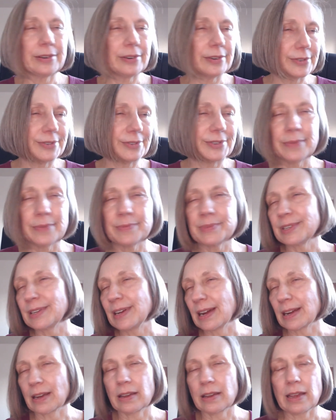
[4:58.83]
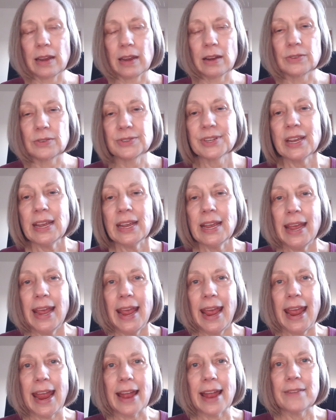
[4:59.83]
or Substack accounts,
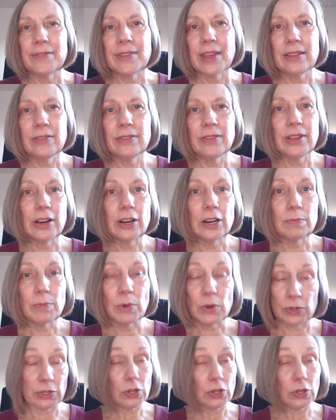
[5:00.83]
and then their most